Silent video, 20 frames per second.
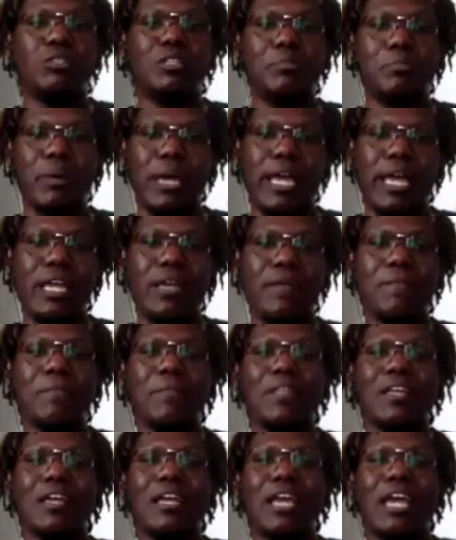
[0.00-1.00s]
debate.
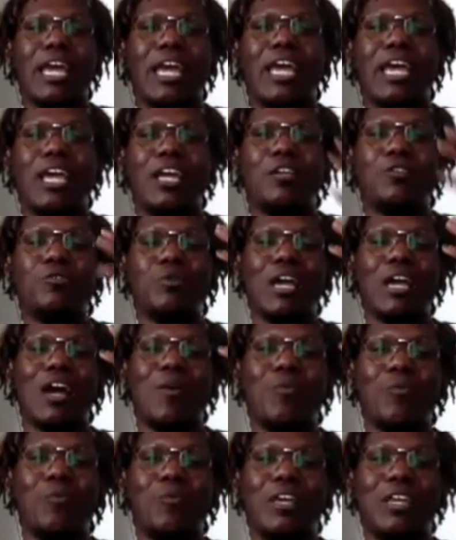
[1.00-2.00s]
And you
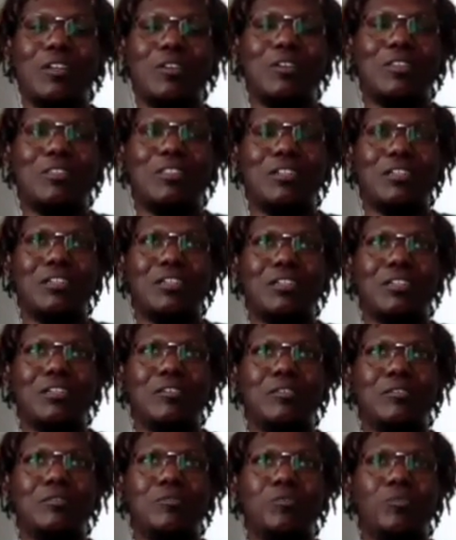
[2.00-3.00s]
got
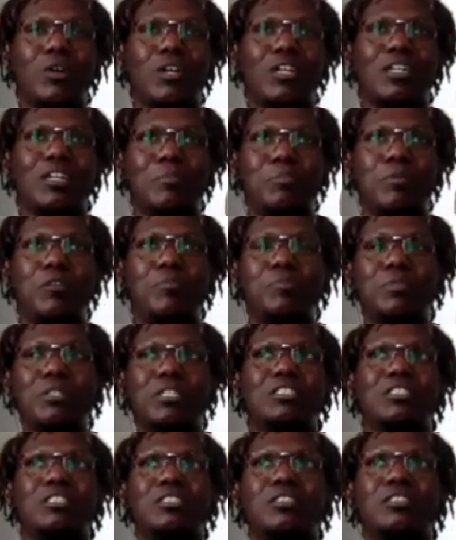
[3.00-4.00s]
the one of the people
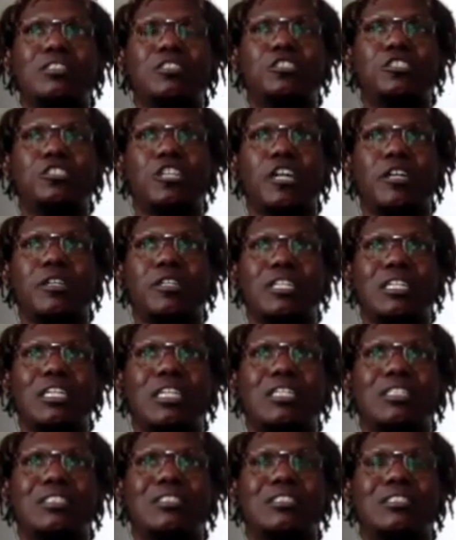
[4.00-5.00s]
is a
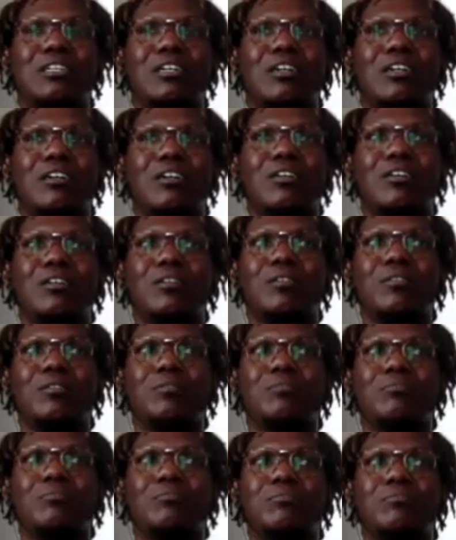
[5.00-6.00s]
journalist. I
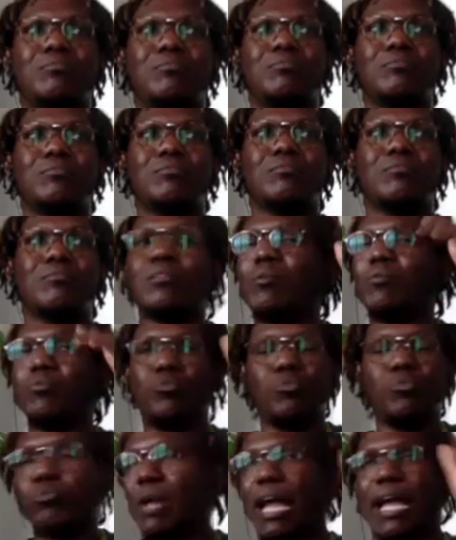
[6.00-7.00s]

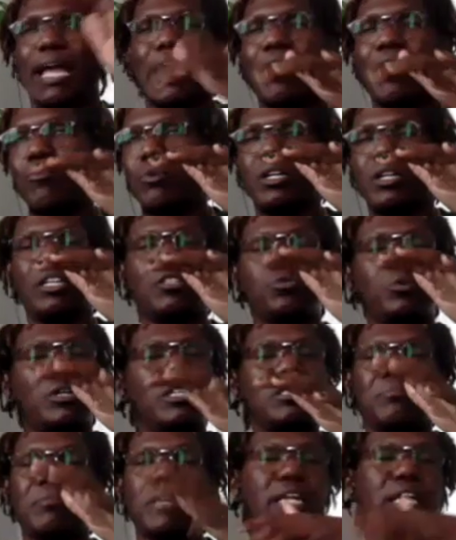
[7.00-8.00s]
can't run his
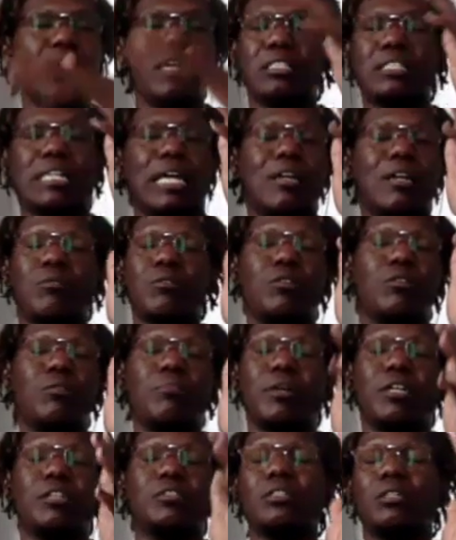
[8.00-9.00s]
resume down because I don't know him
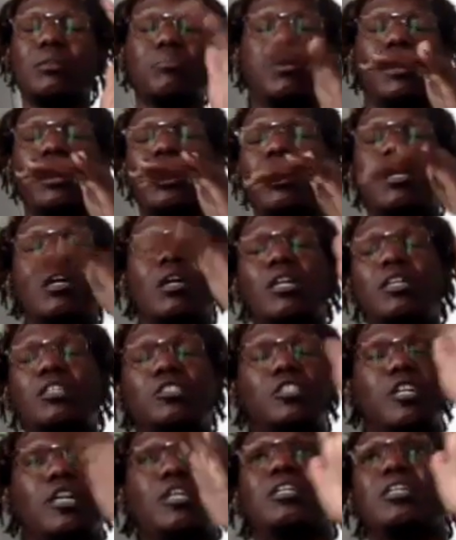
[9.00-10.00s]
personally, but
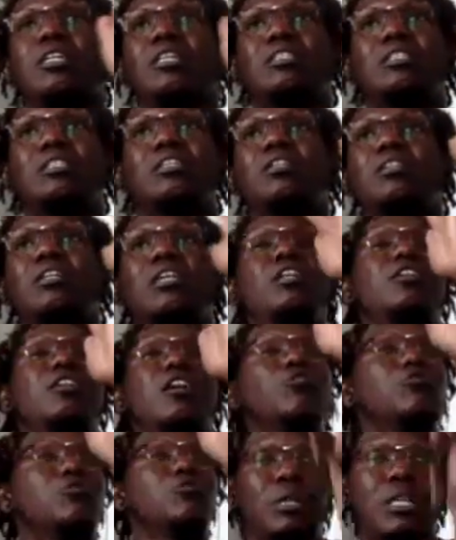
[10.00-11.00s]
journalist, he
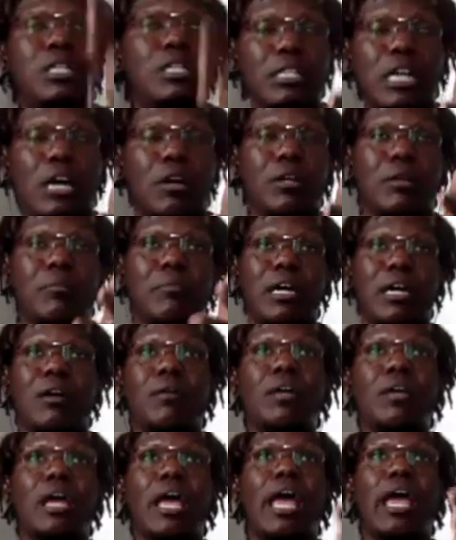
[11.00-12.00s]
knows what he's talking
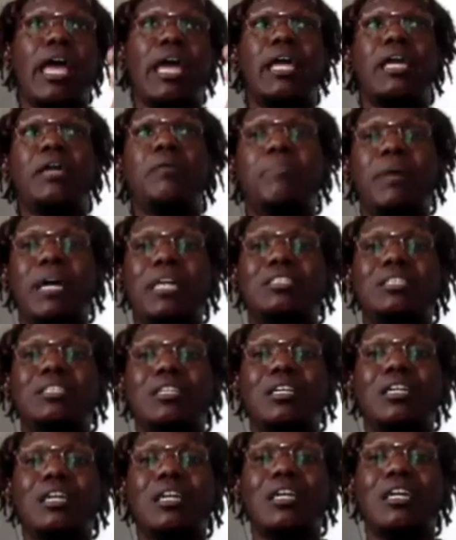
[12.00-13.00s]
about. And he
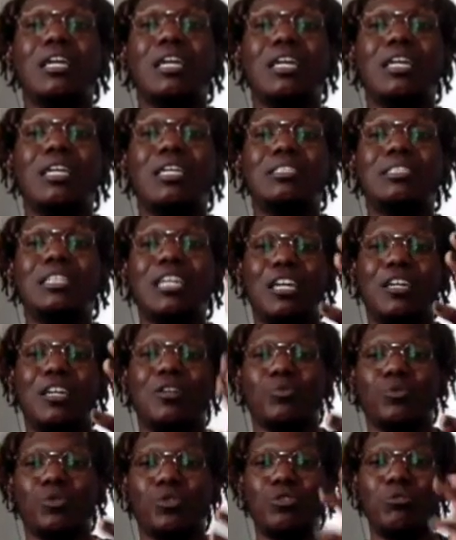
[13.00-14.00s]
basically is in
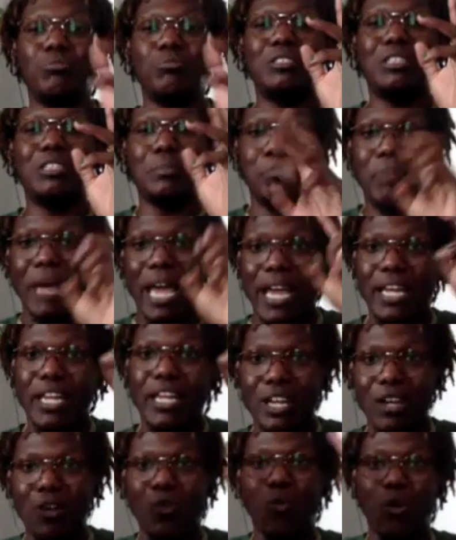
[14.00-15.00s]
a room
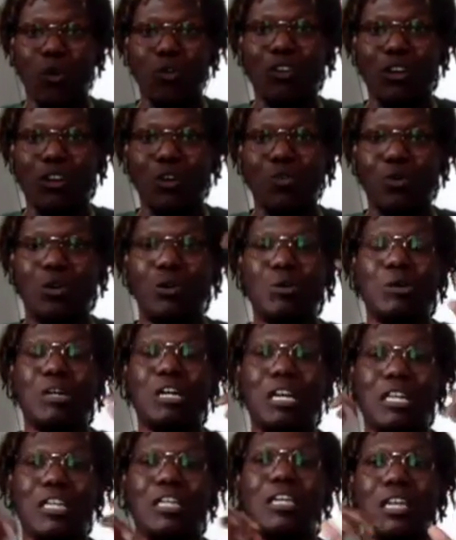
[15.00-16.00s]
debating, quote unquote,
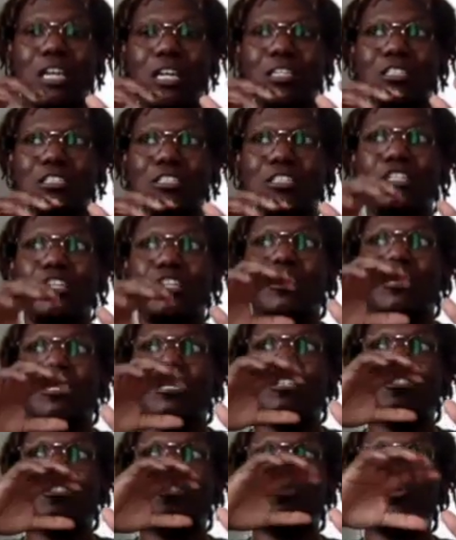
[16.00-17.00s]
against
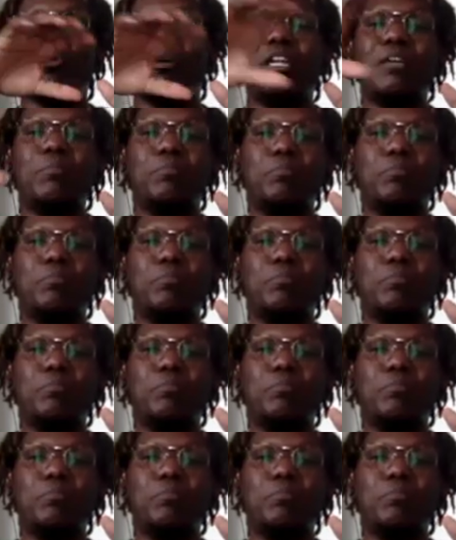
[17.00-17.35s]
20